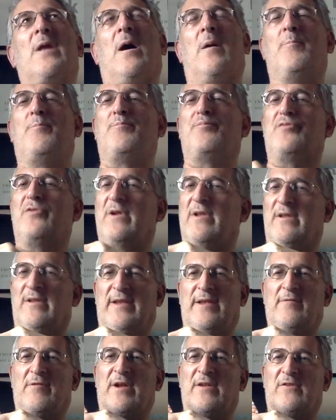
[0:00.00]
a
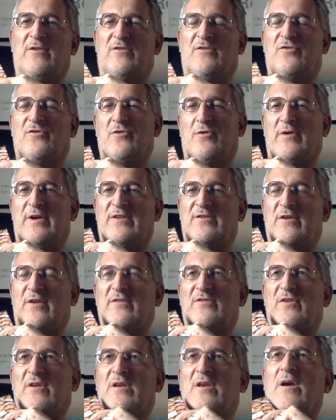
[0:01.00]
brilliantly rendered story. So
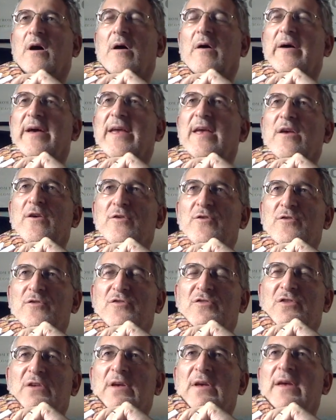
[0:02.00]
it's a guy
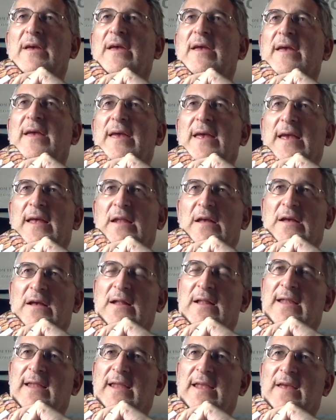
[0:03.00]
who's in a
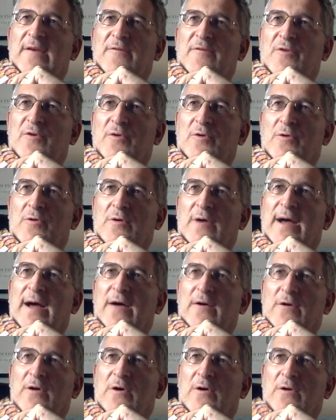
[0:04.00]
clinic for
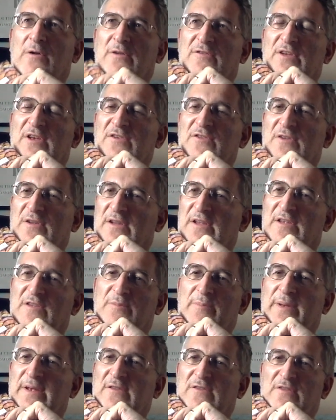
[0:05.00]
alcohol addiction.
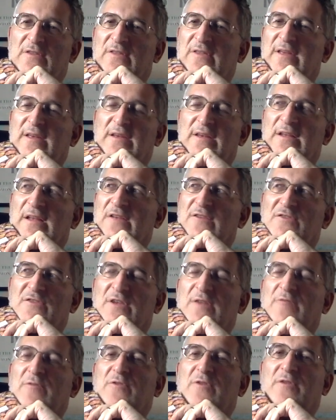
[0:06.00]
He's been to the you know
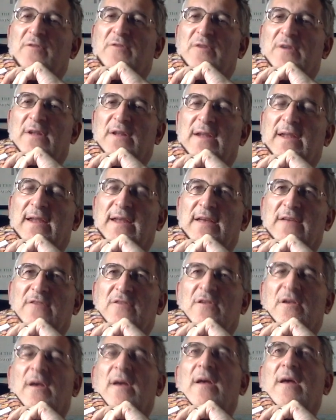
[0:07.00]
several different
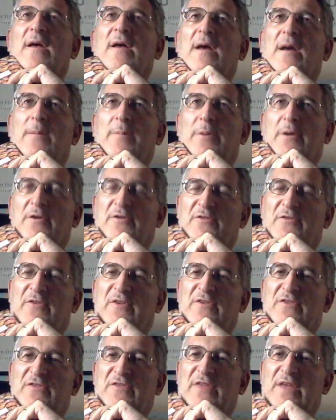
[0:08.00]
clinics, and part of
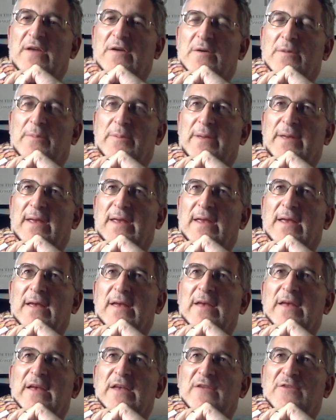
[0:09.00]
his therapy
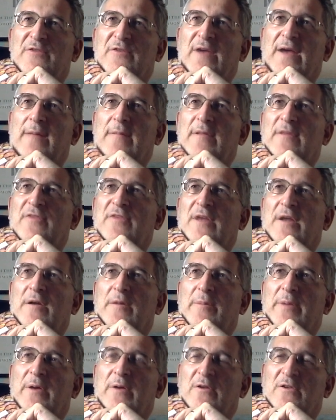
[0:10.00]
is family
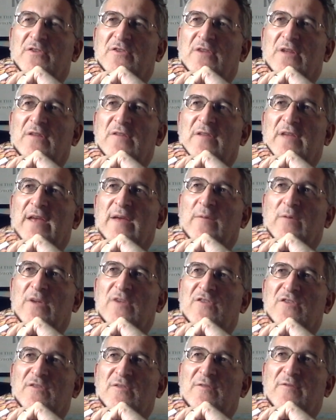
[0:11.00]
therapy on a Sunday in
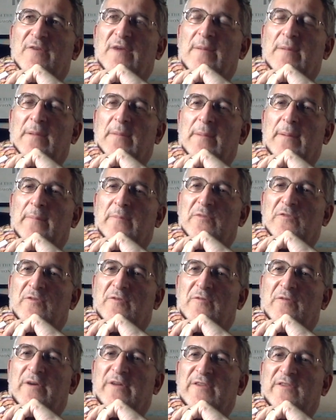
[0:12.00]
which family members
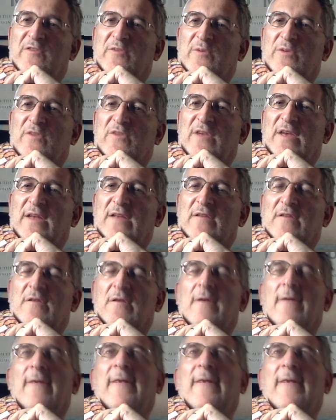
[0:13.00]
are invited to attend